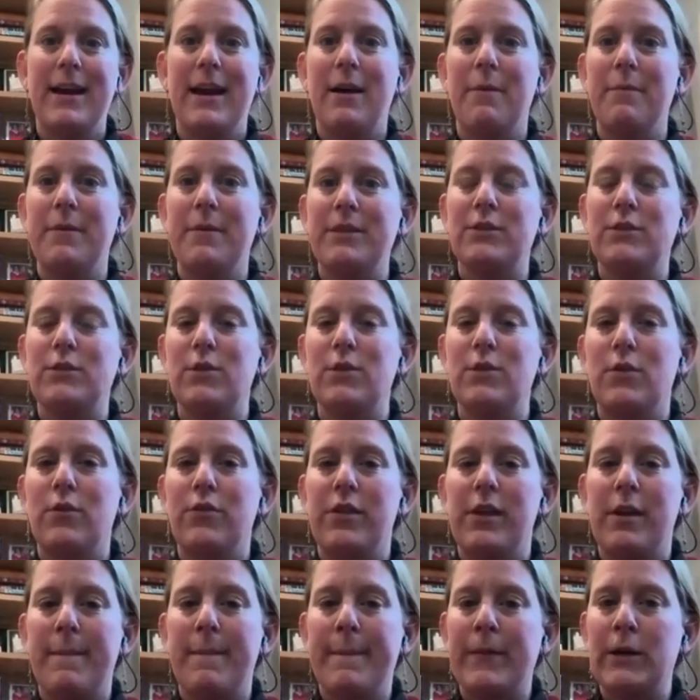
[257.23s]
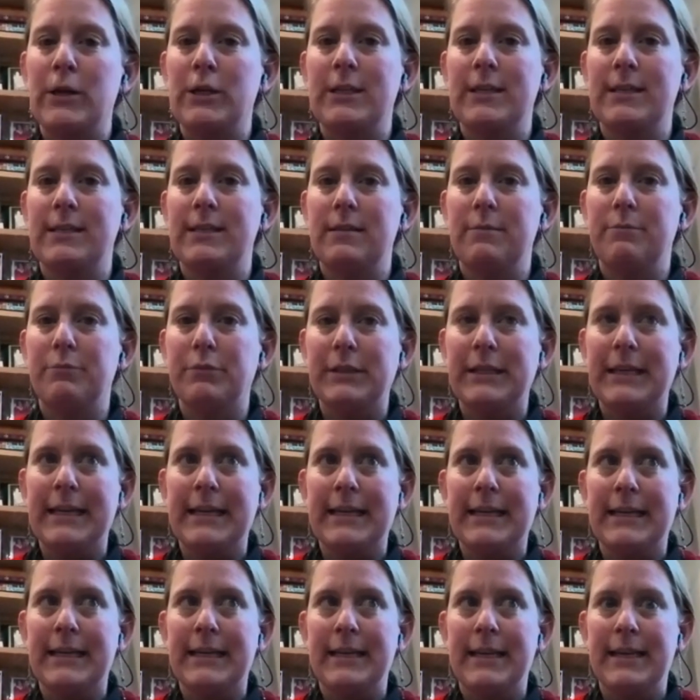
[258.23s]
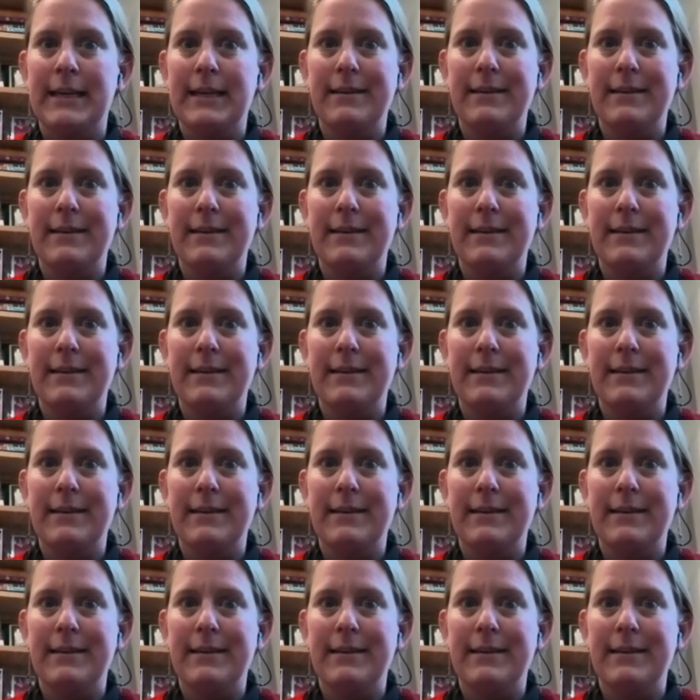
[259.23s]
And so the emergency plan,